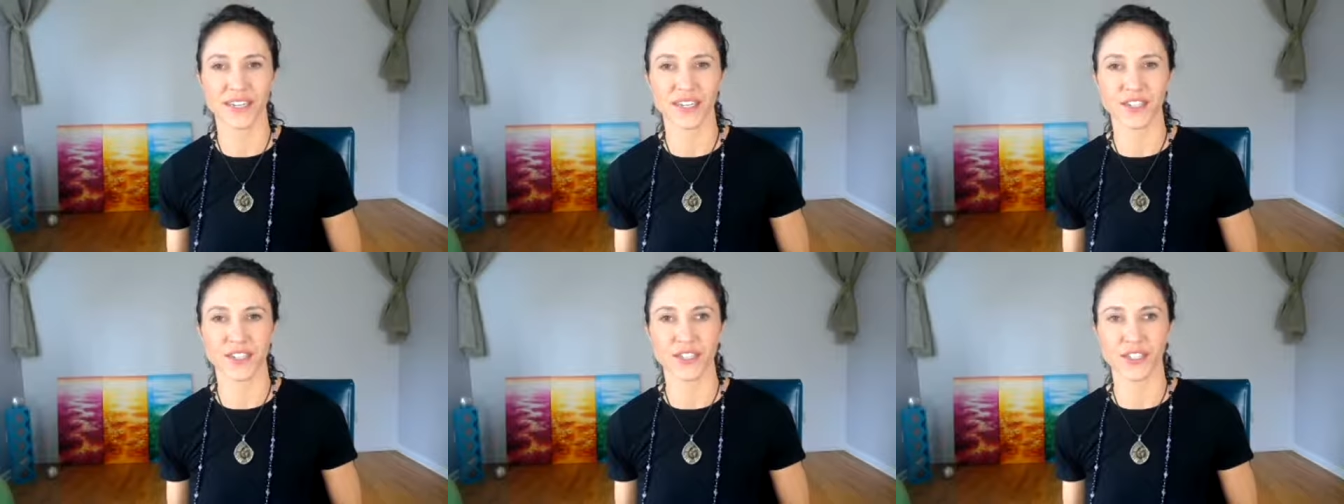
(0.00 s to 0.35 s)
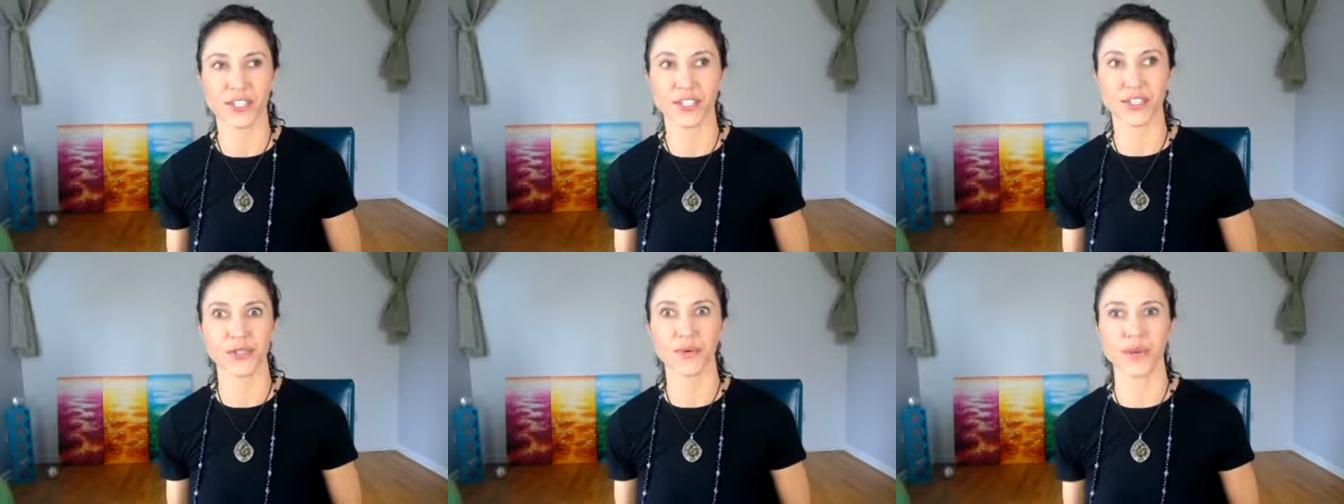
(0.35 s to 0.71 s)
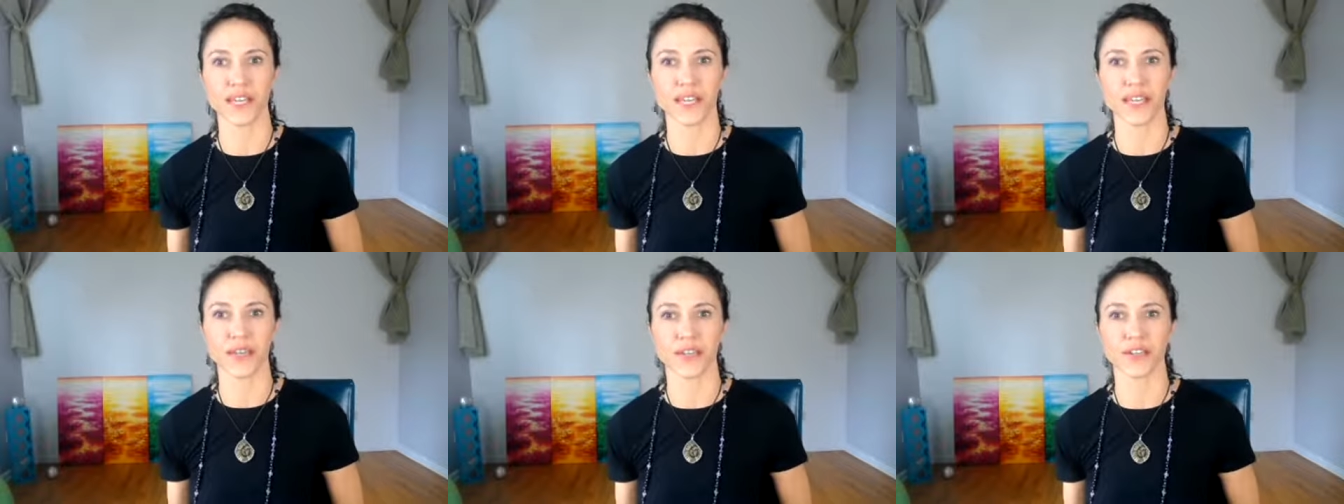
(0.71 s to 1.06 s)
You're just
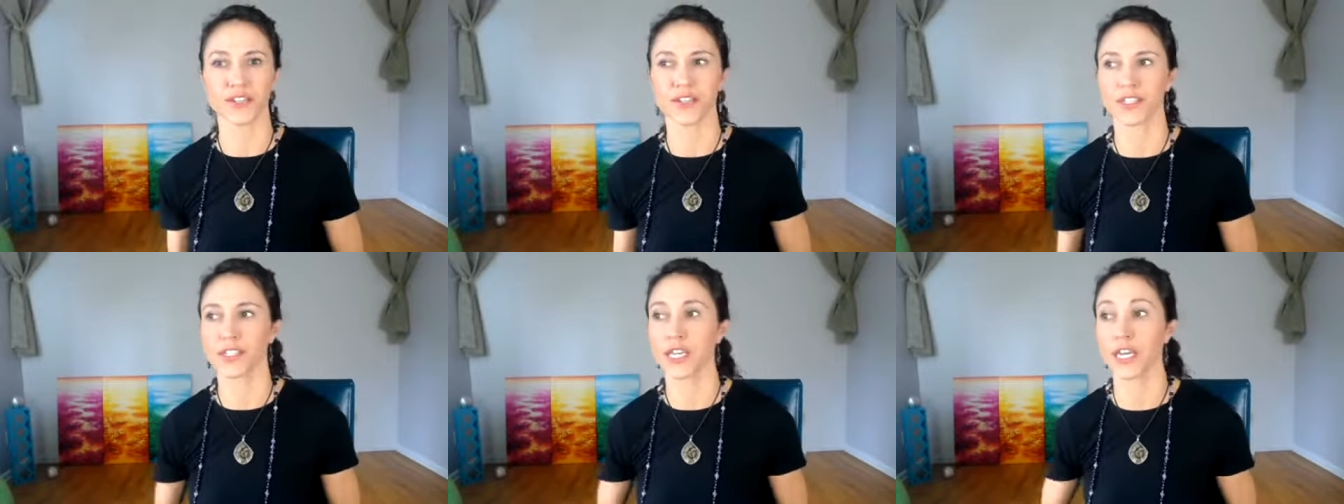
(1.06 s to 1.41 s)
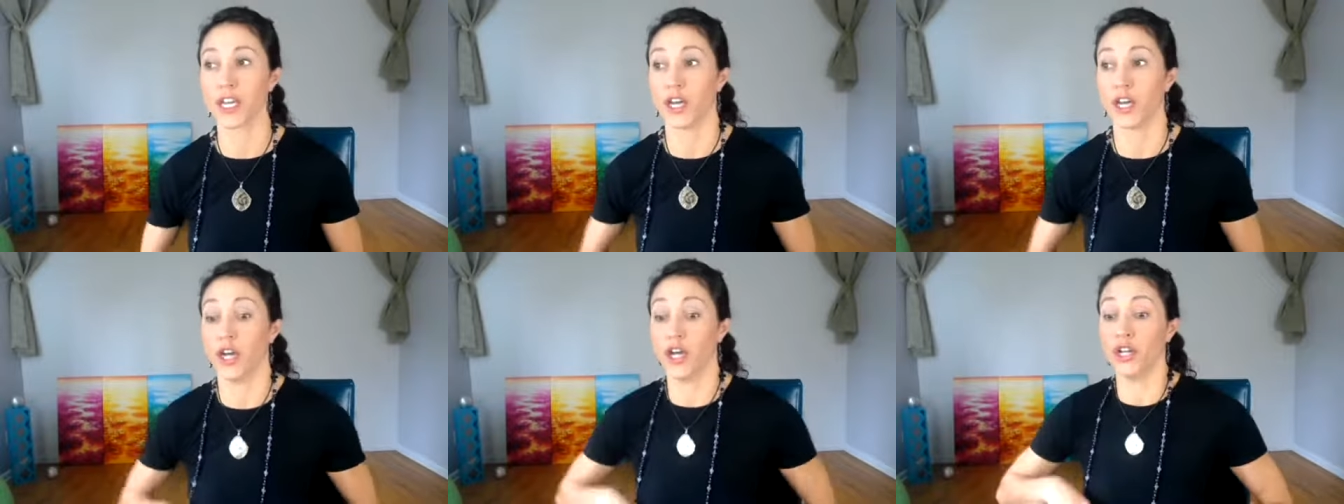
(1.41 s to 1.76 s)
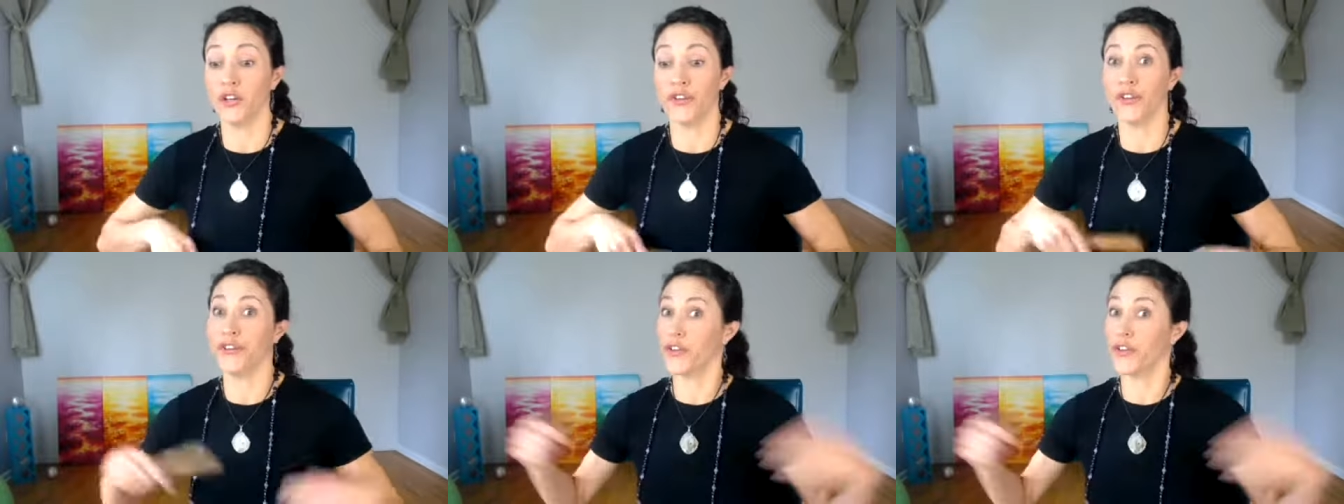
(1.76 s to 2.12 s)
doing it. You're just like
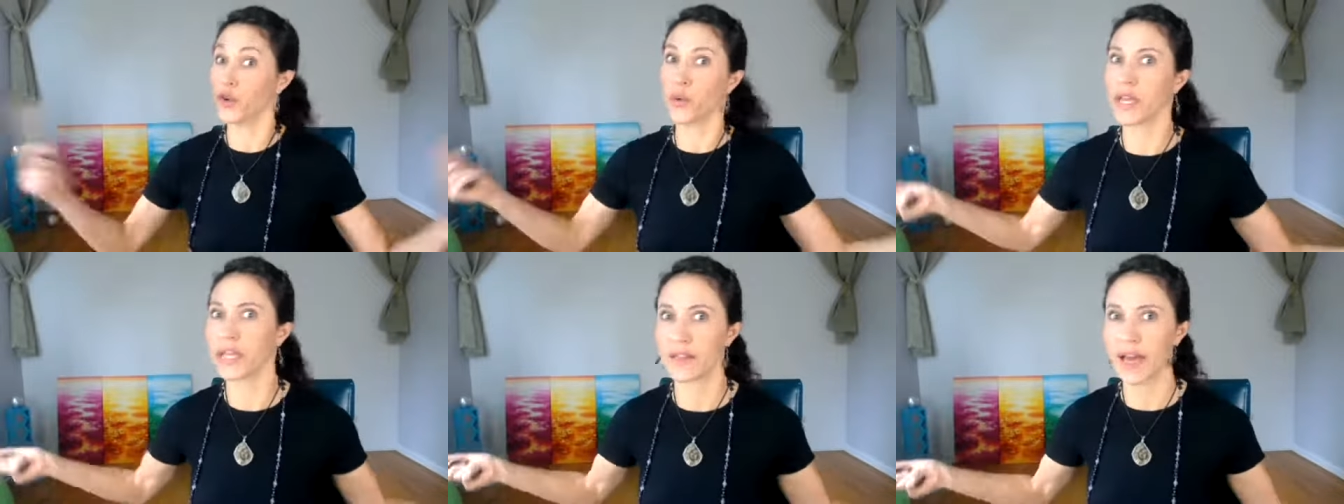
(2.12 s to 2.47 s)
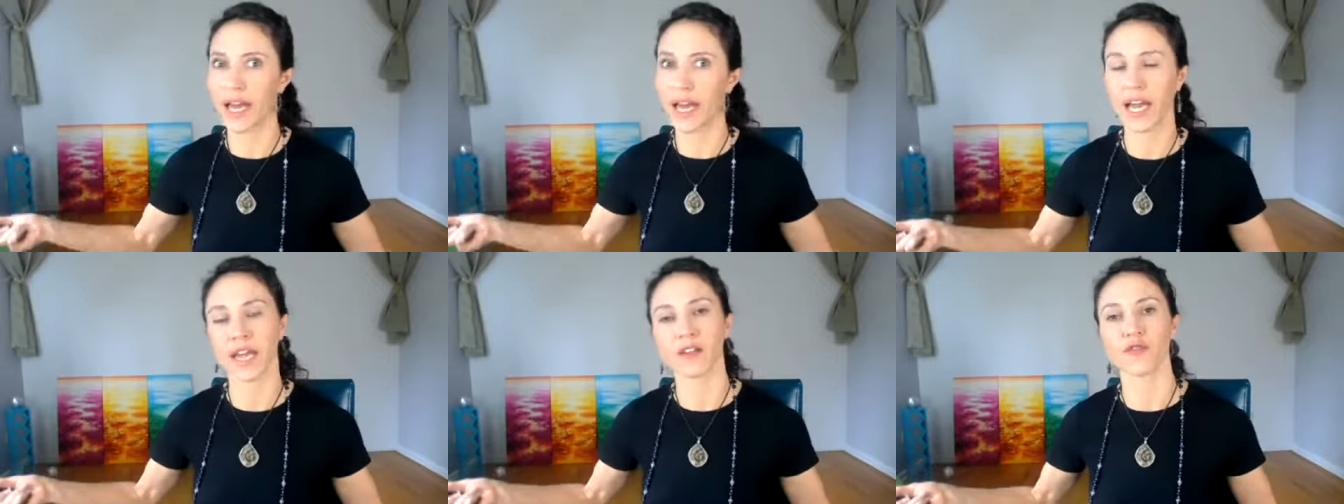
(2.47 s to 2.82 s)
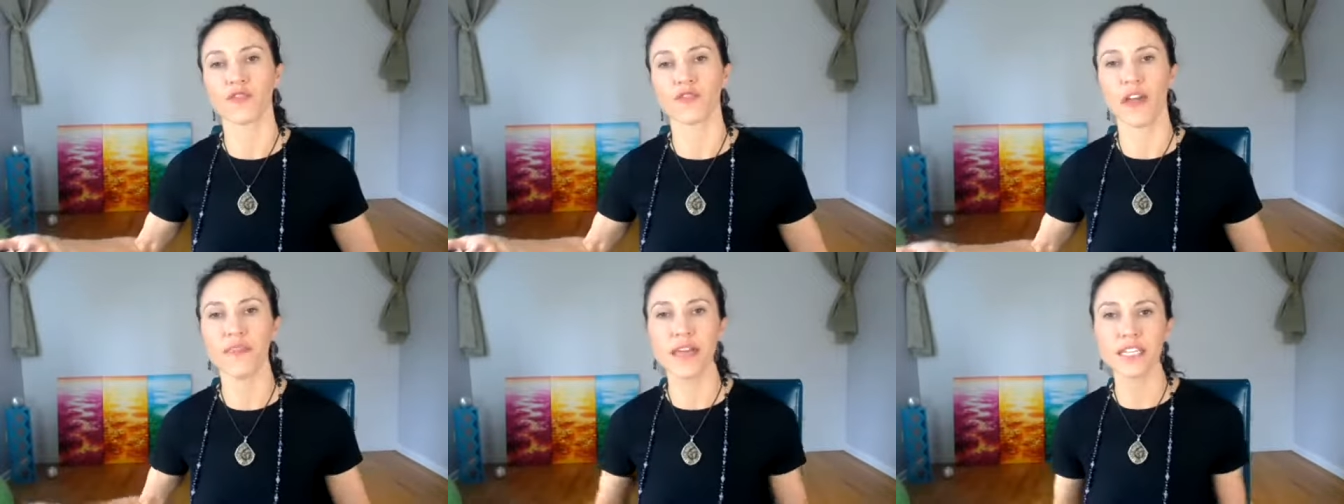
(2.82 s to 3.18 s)
doing live.
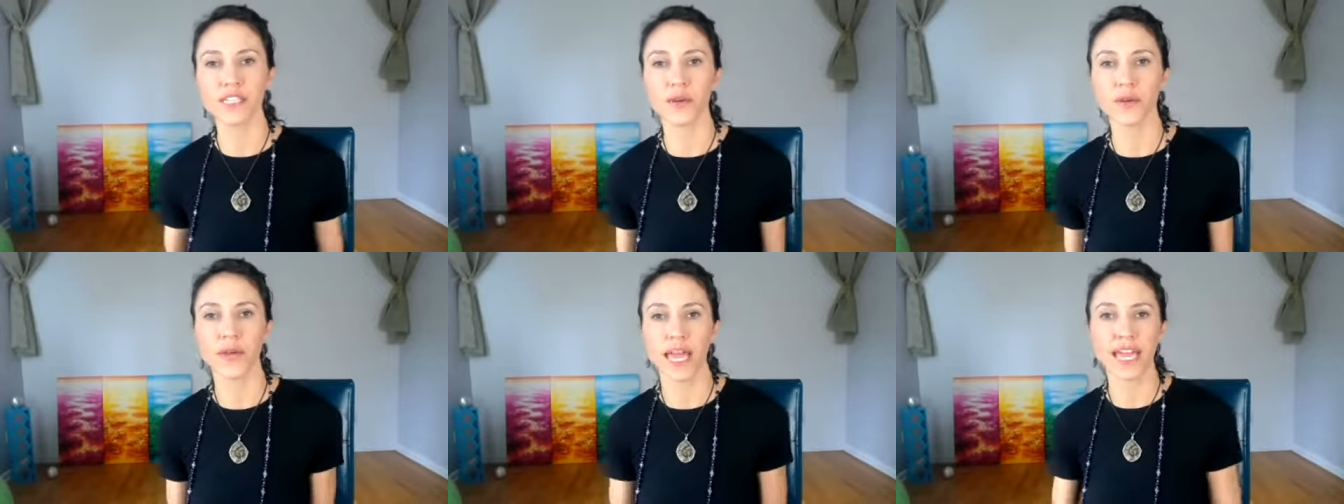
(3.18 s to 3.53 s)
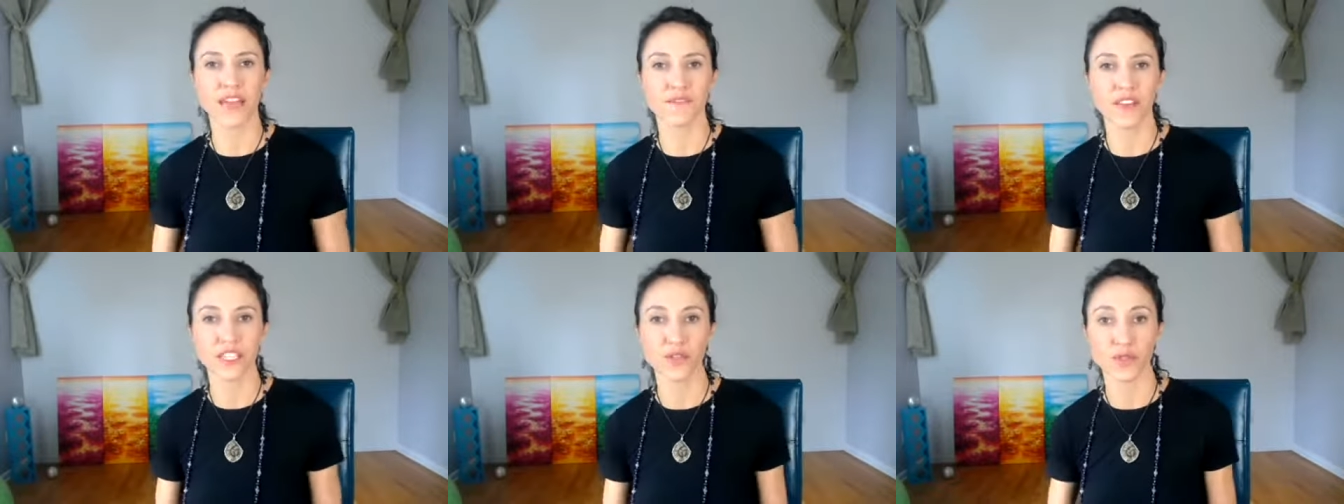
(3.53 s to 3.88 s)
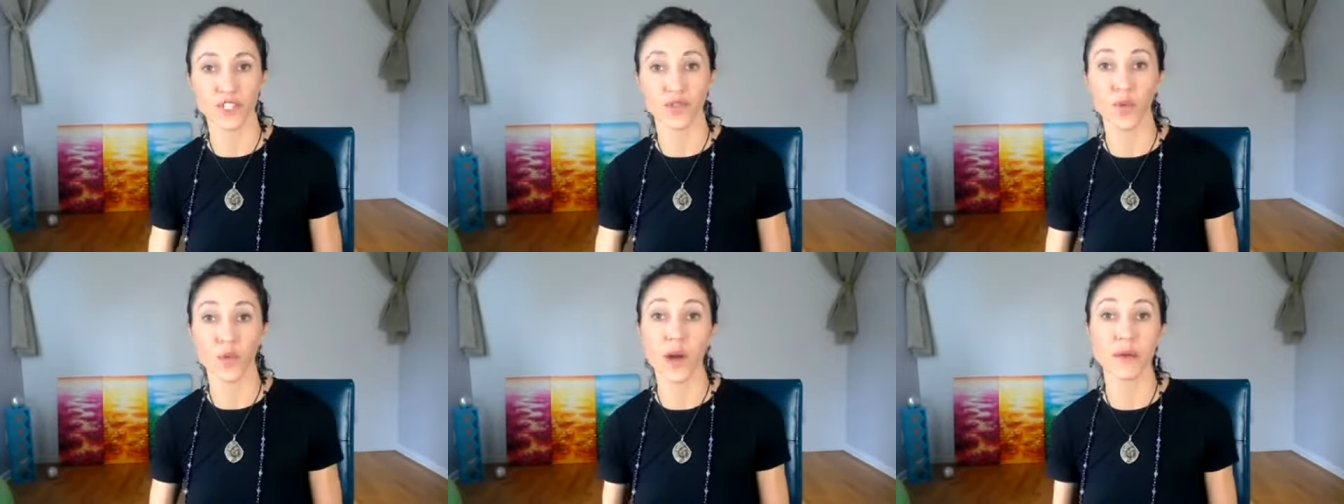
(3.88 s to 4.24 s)
And that's okay if that's what
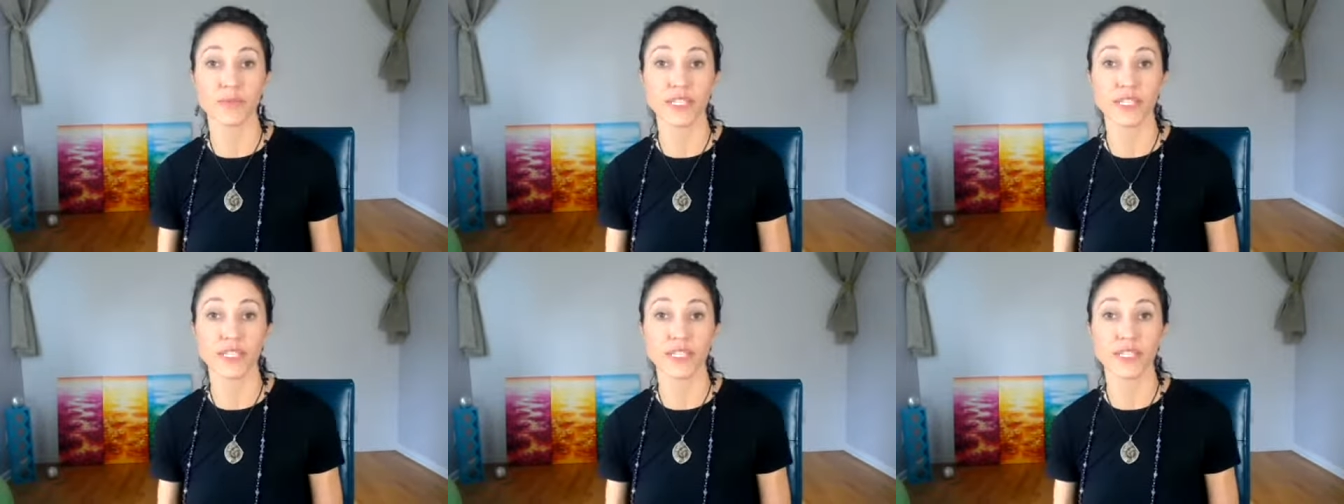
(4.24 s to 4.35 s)
you want.